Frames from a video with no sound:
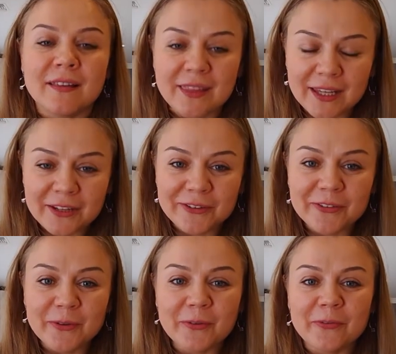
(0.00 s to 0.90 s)
Thank
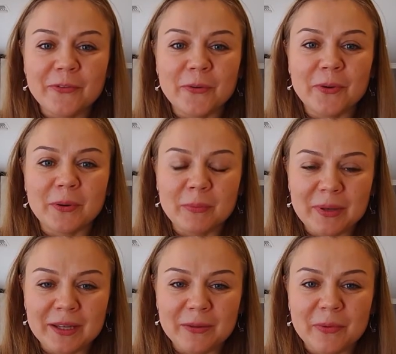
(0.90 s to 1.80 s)
you for
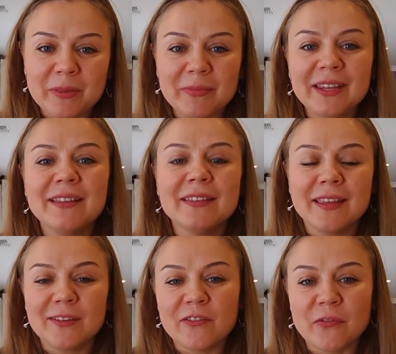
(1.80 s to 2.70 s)
being with me.
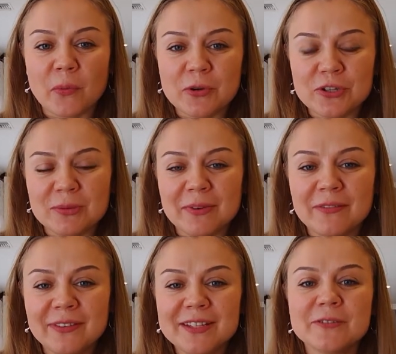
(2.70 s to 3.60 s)
Thank you for watching my
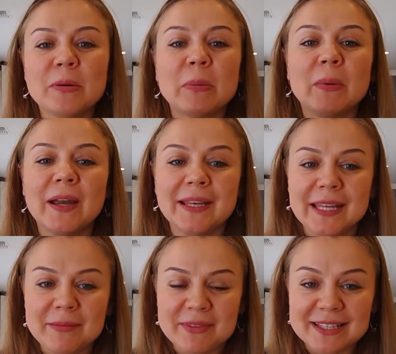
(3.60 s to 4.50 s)
video. My
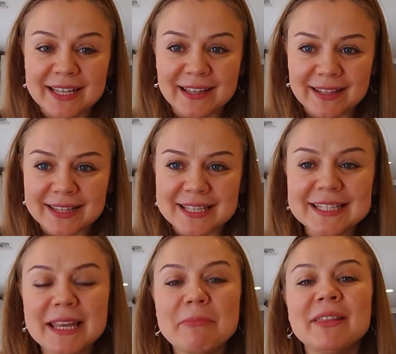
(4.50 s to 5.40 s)
name is Elena
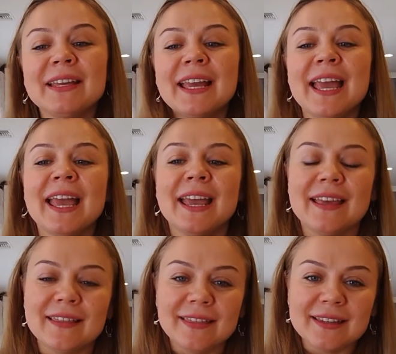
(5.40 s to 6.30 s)
Semenek,
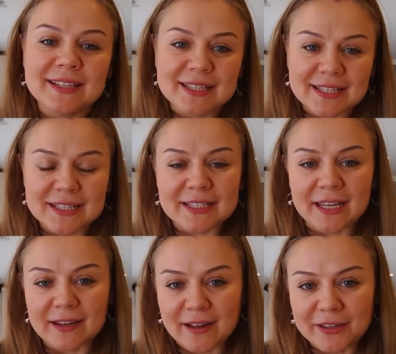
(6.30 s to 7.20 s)
and this is
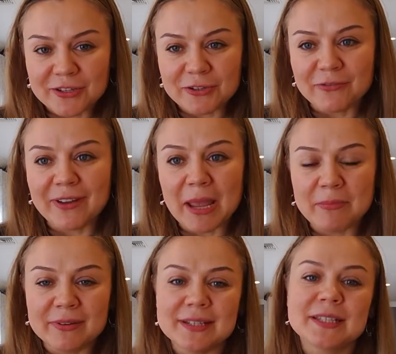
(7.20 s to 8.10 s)
Psychology of
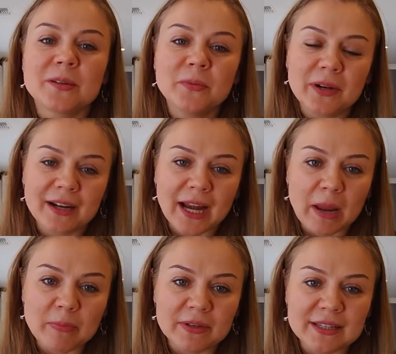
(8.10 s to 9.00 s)
Happiness, where
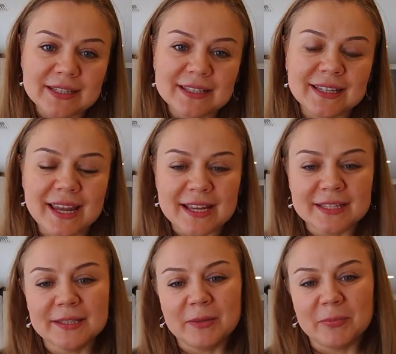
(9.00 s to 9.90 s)
happiness
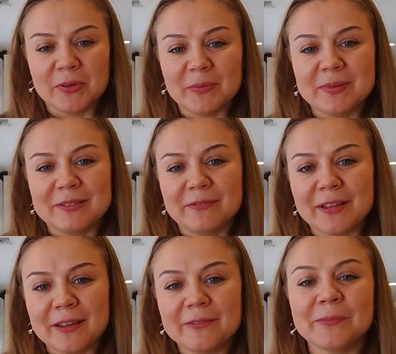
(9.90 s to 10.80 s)
is the purpose of
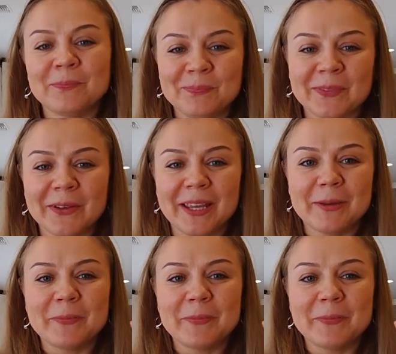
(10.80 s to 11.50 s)
life. Okay,